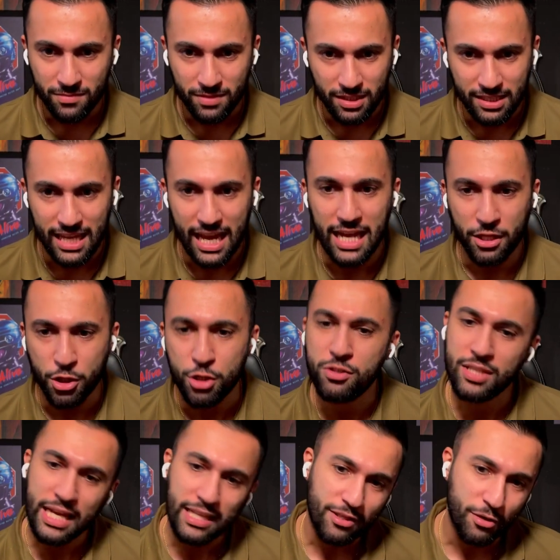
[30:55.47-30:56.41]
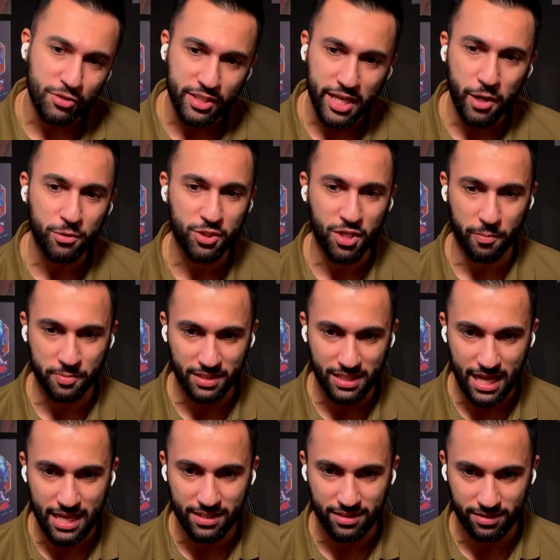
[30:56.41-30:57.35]
yeah, you take those girls
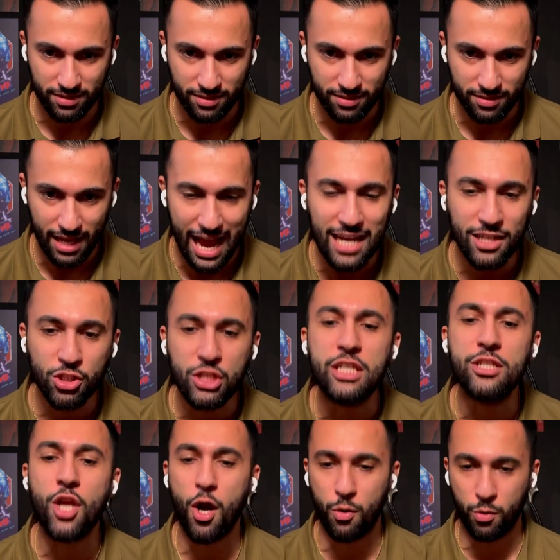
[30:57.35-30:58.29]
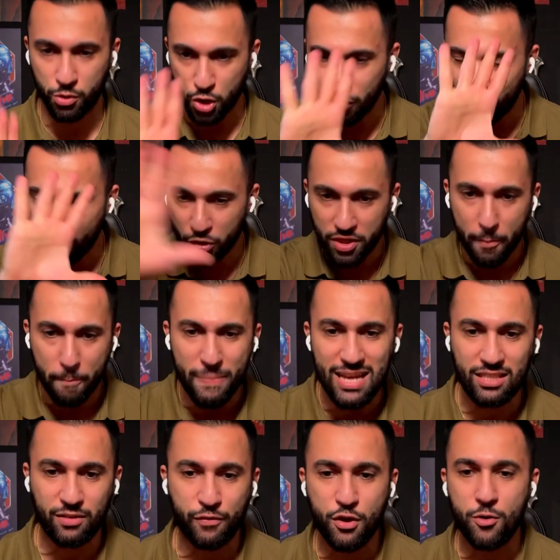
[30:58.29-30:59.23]
upstairs. Actually, no, you've got the
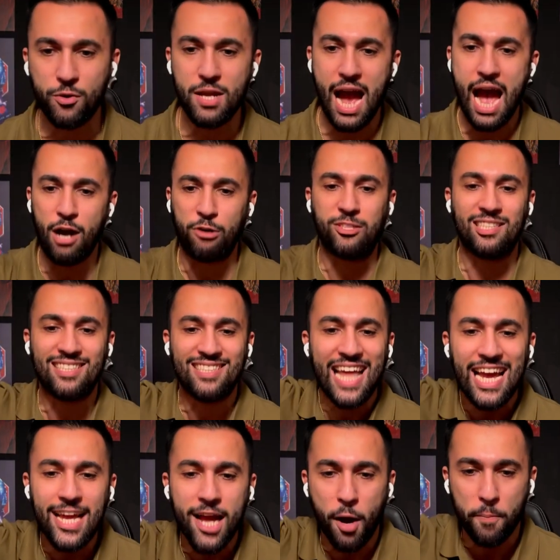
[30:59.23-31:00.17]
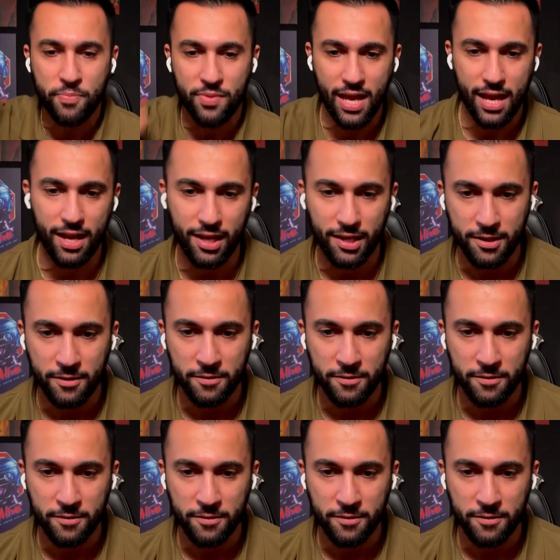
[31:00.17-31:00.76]
best view in the house. Stay up there.